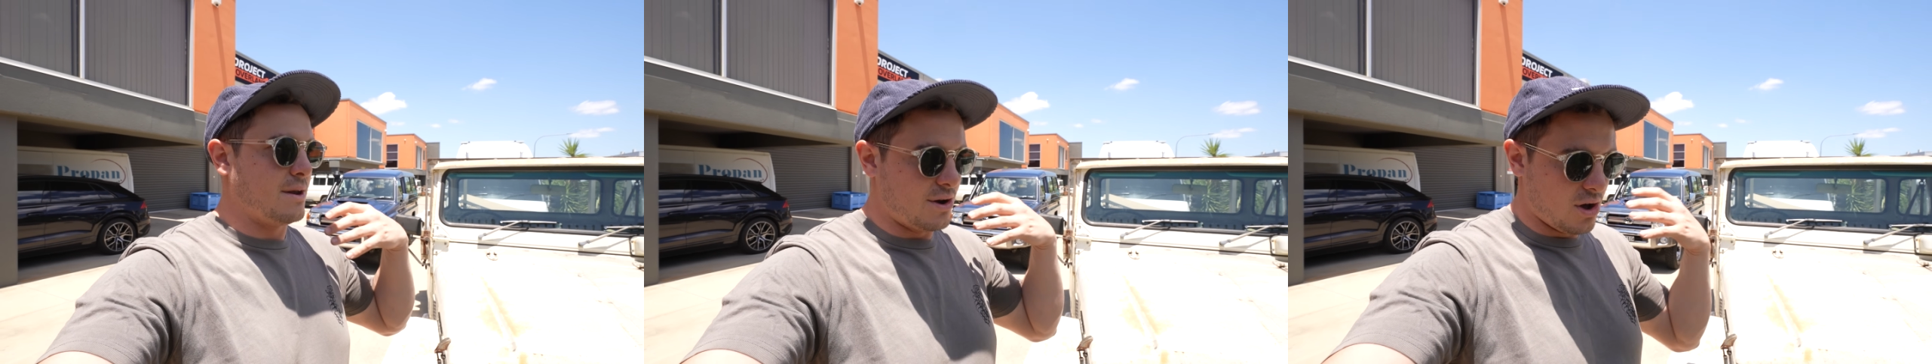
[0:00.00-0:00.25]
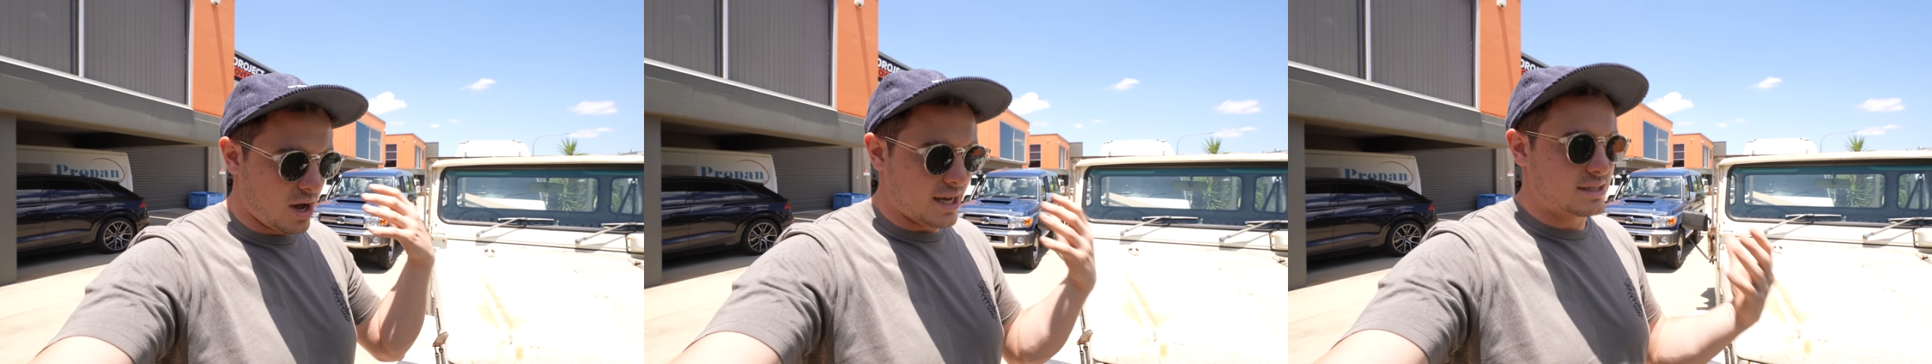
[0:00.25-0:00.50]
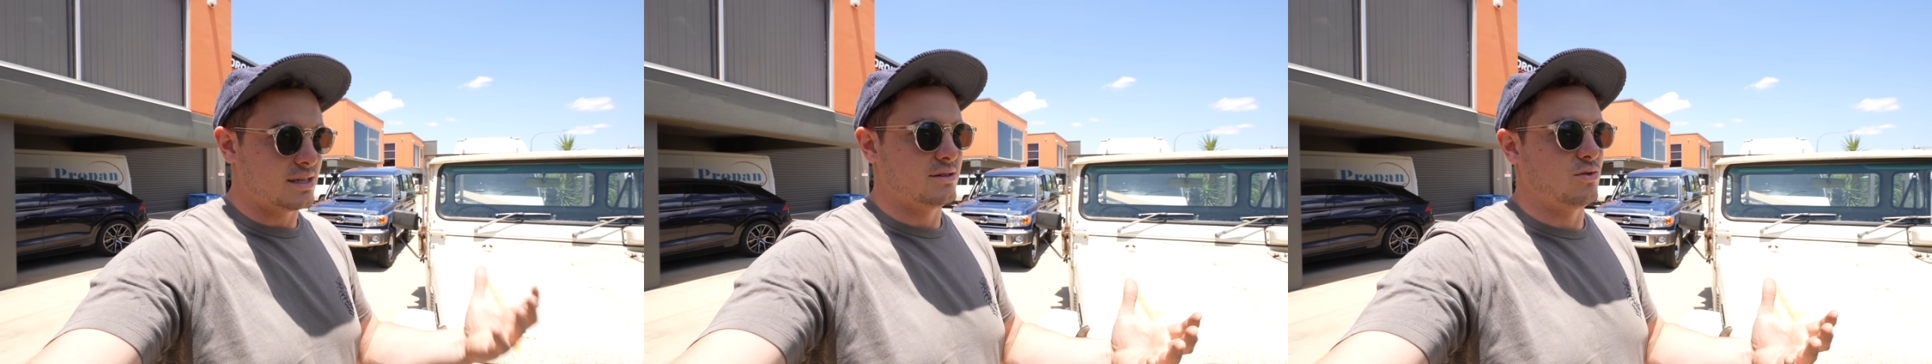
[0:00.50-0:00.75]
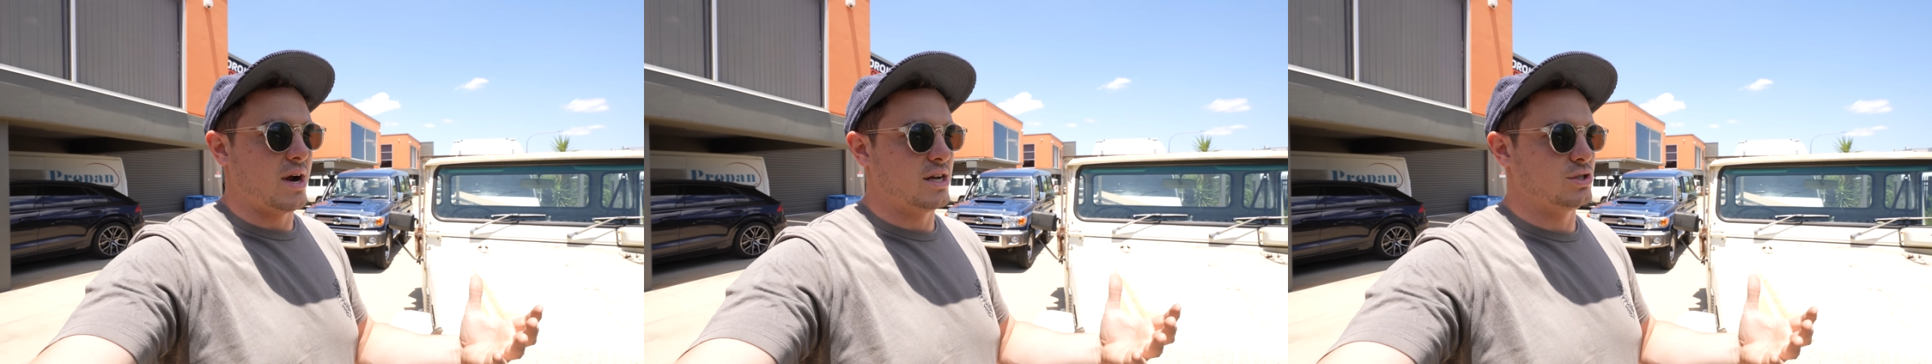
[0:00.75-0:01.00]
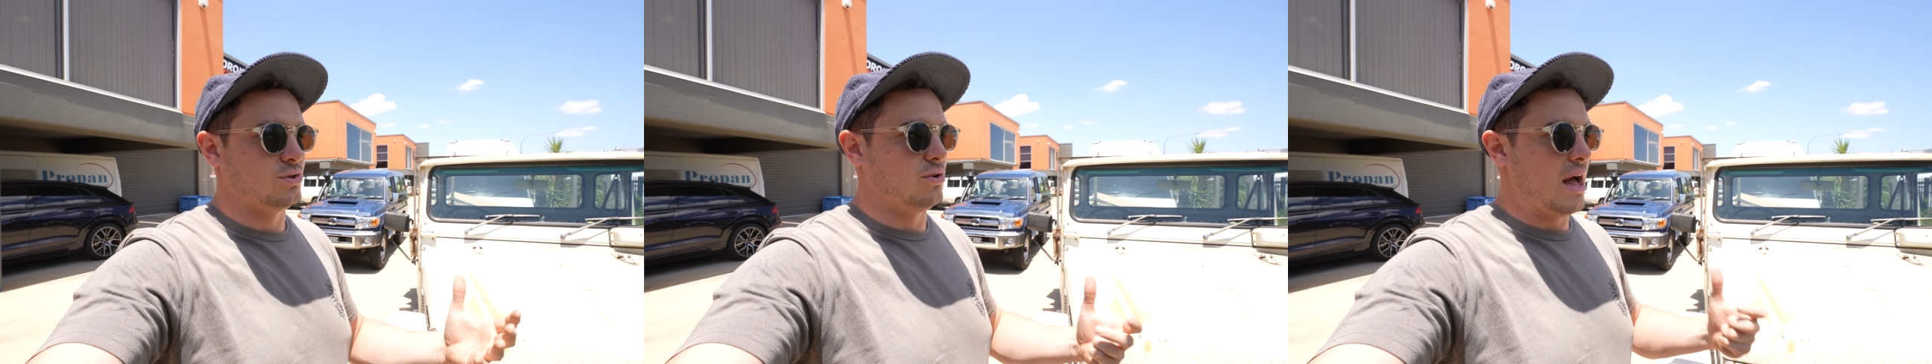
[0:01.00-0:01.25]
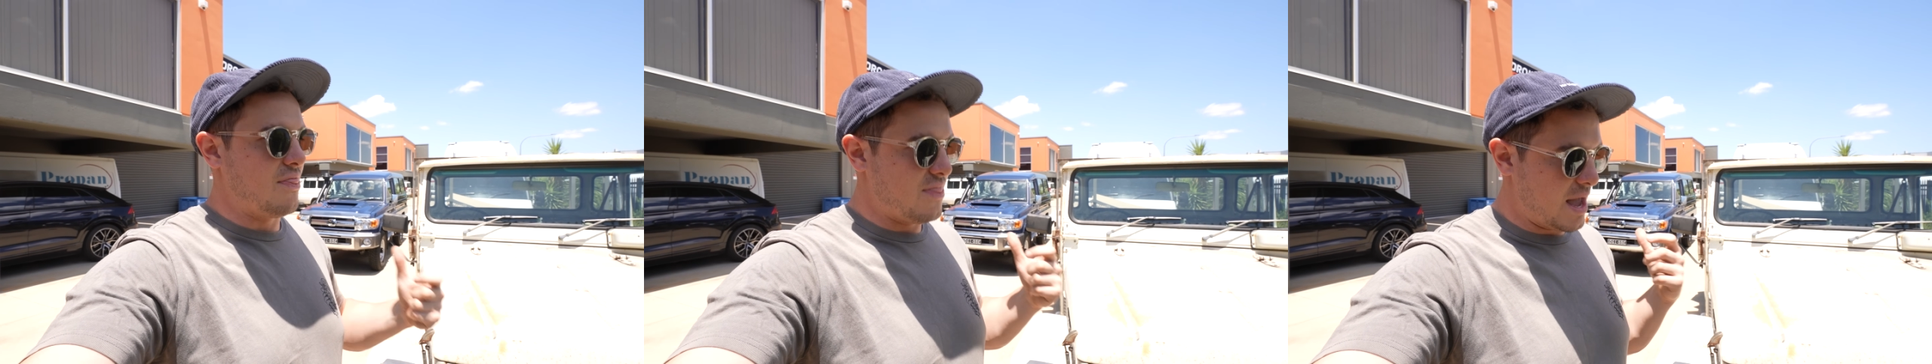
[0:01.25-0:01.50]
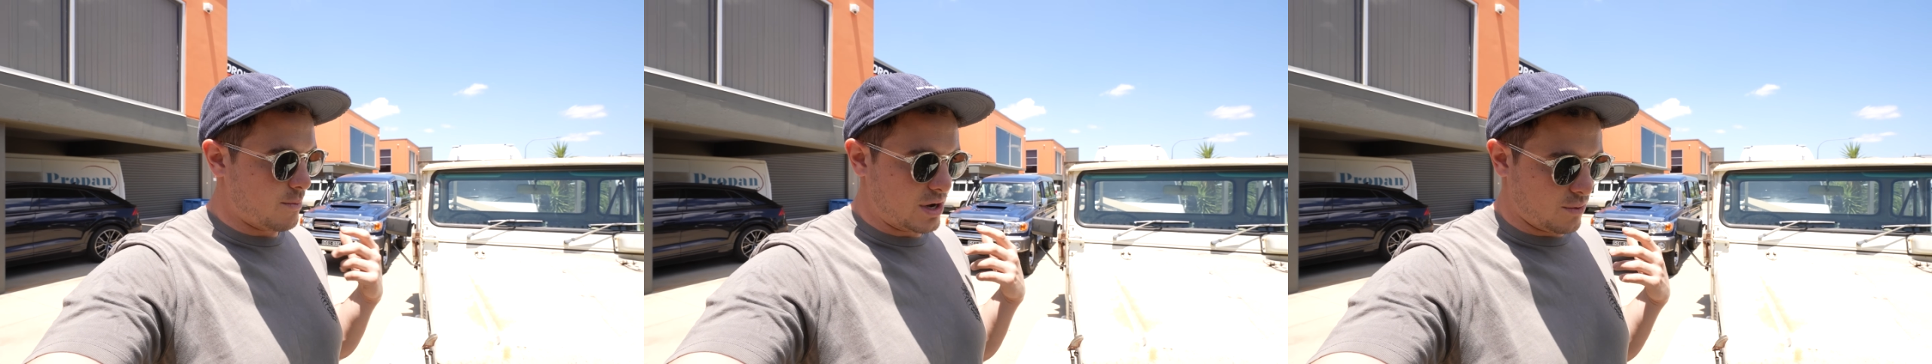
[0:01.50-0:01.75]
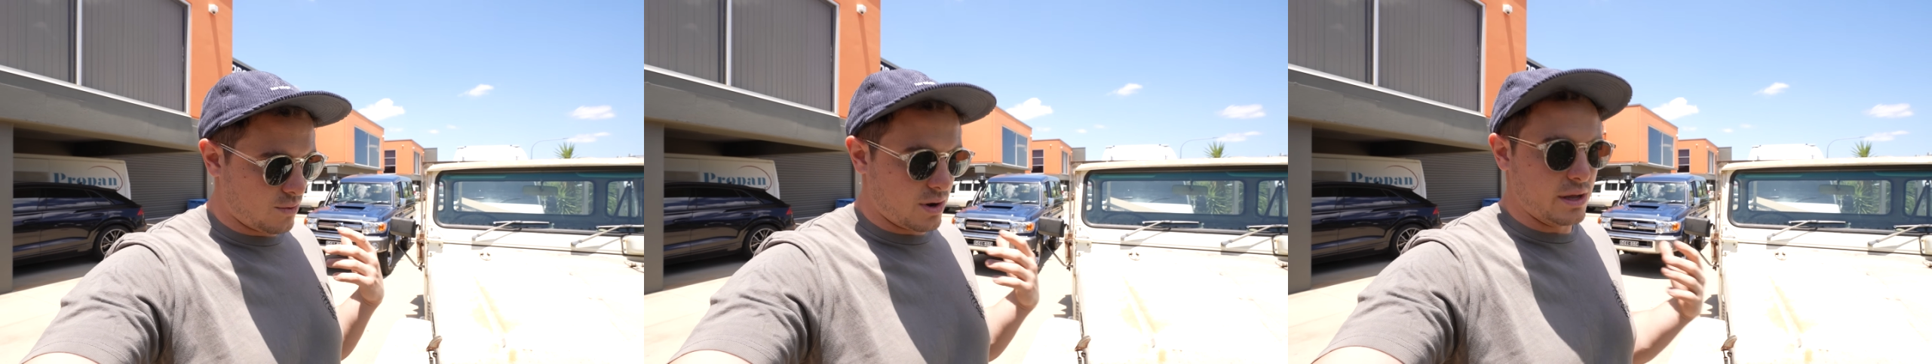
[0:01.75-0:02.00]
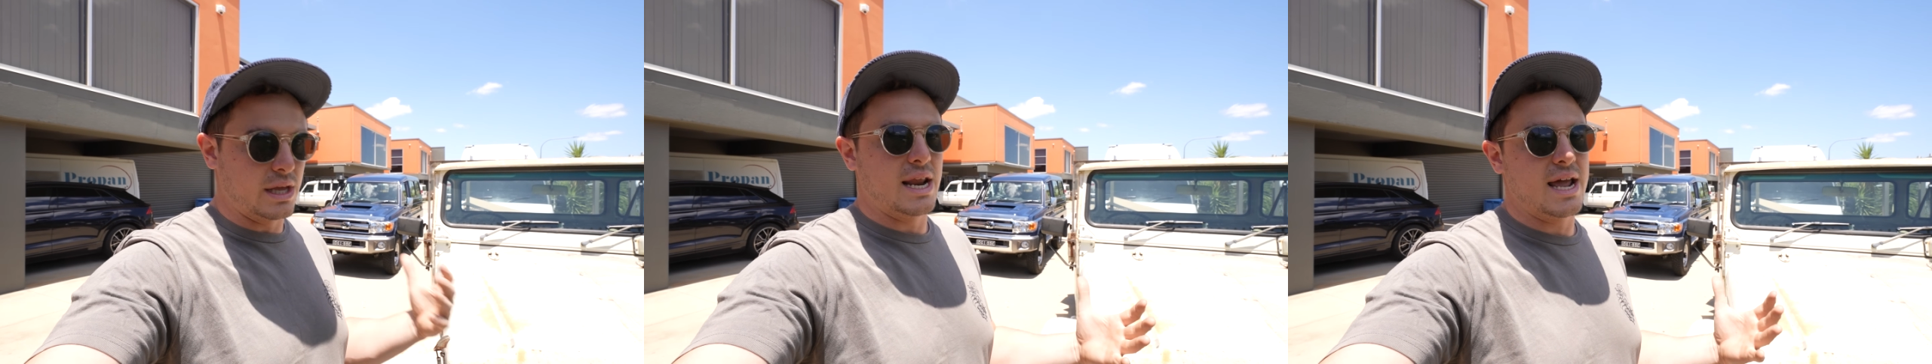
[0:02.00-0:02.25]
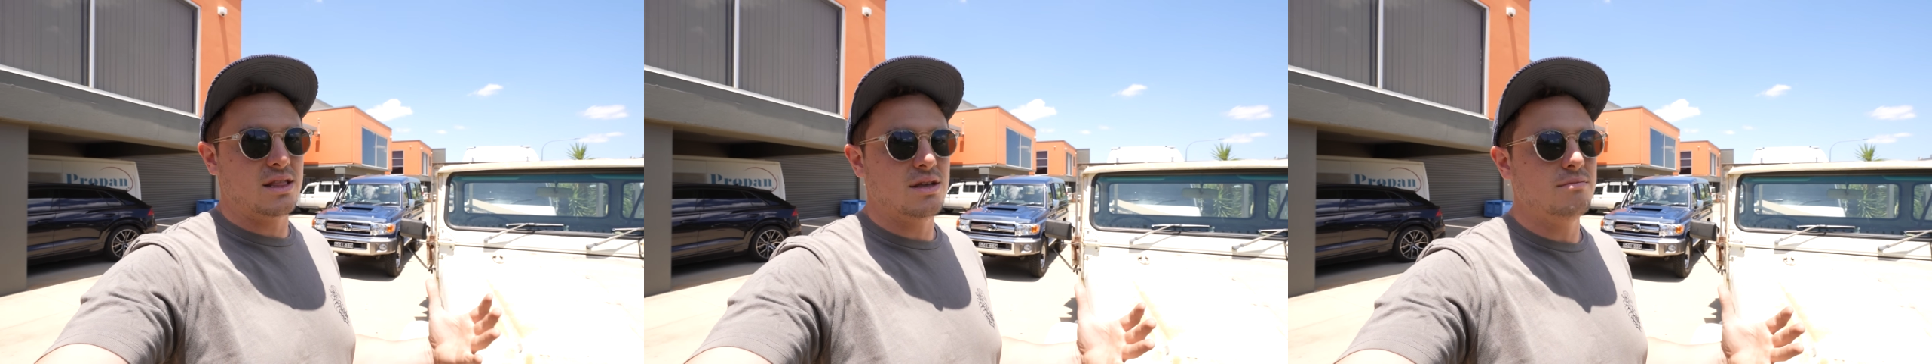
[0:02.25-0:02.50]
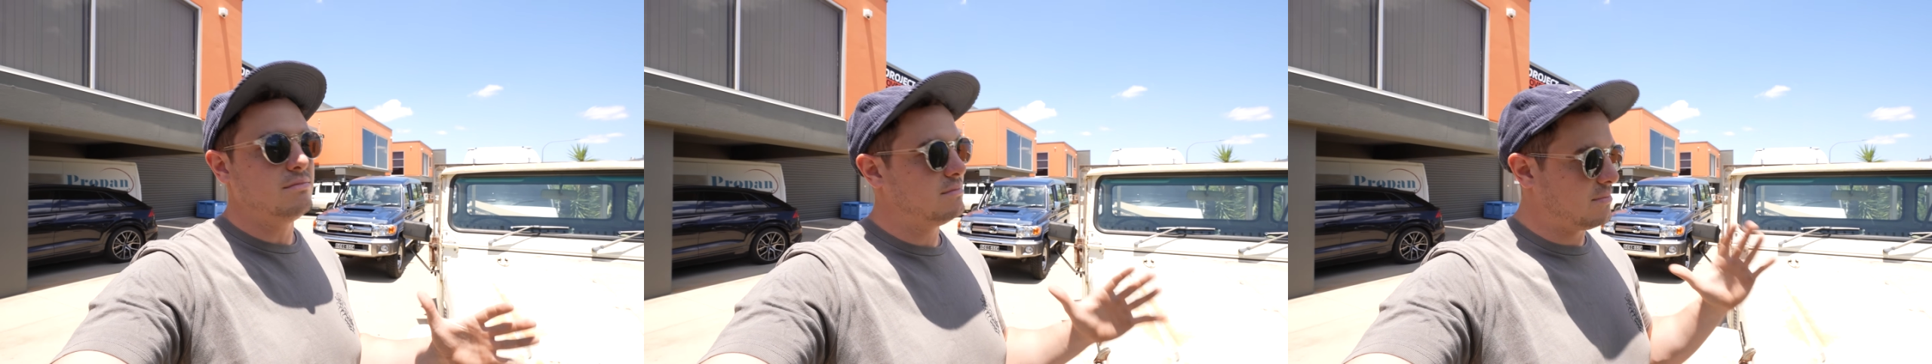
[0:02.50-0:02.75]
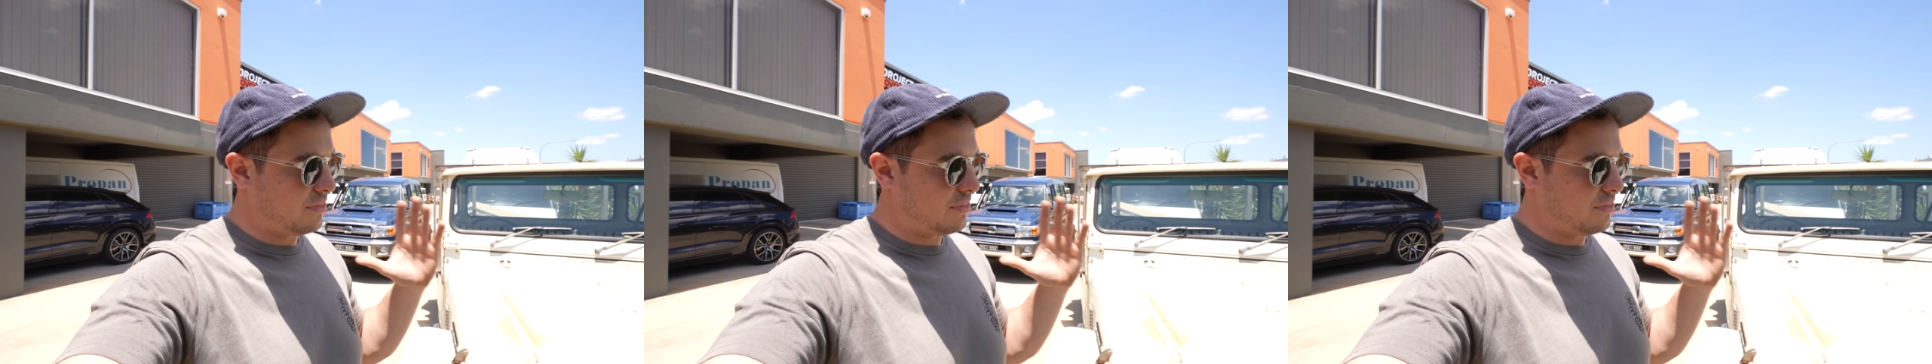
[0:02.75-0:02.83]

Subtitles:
nice and gradual, and then when you really need them,